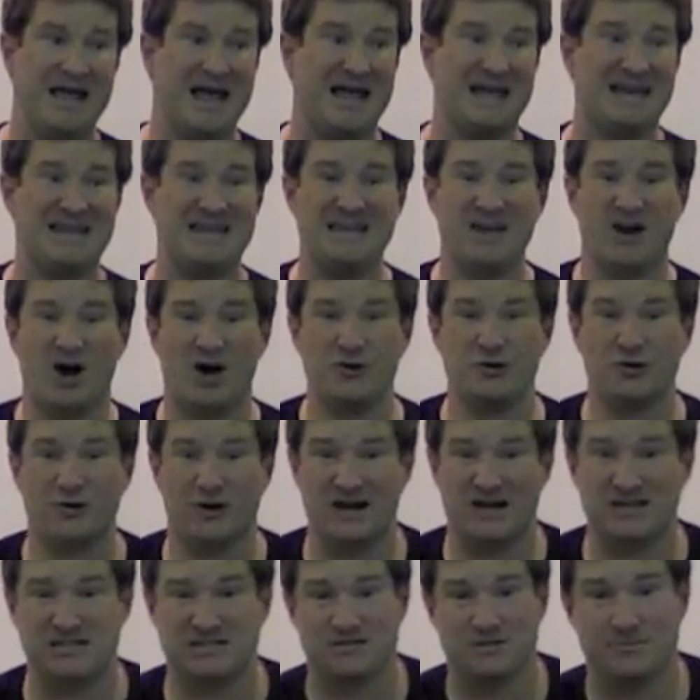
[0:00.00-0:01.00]
and he
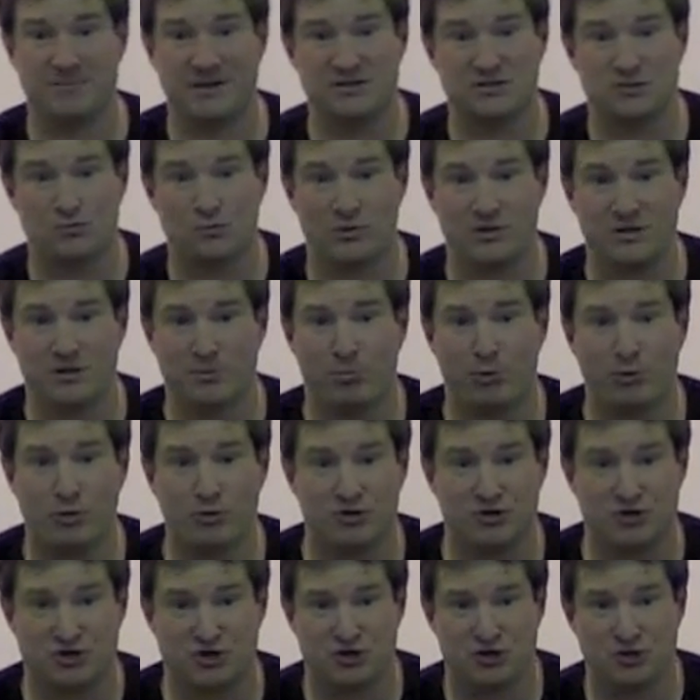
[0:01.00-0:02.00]
underestimates when to
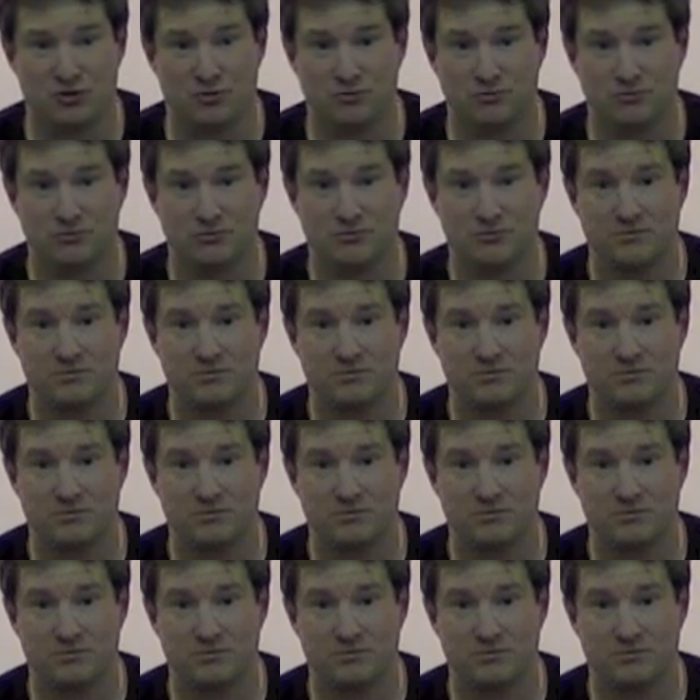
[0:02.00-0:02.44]
pull his chute.